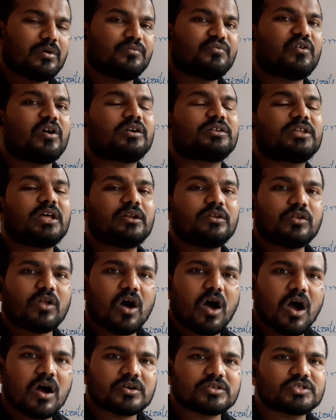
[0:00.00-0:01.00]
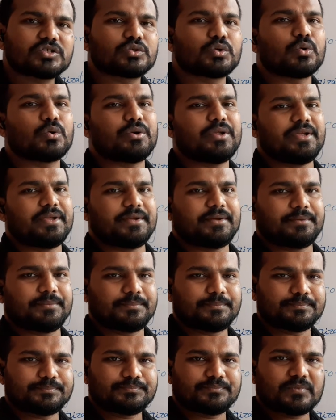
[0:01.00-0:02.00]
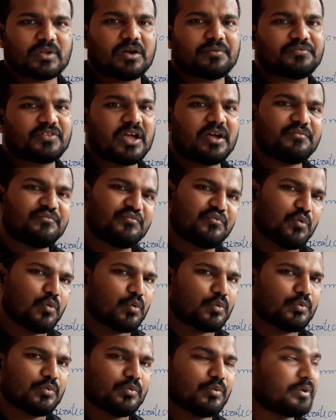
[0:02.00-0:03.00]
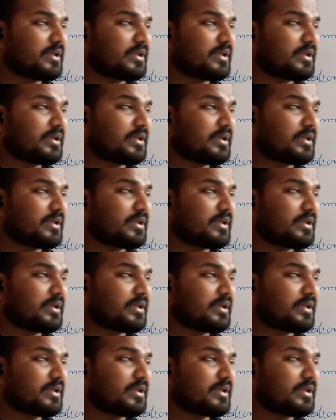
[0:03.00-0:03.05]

for the long storing of the food,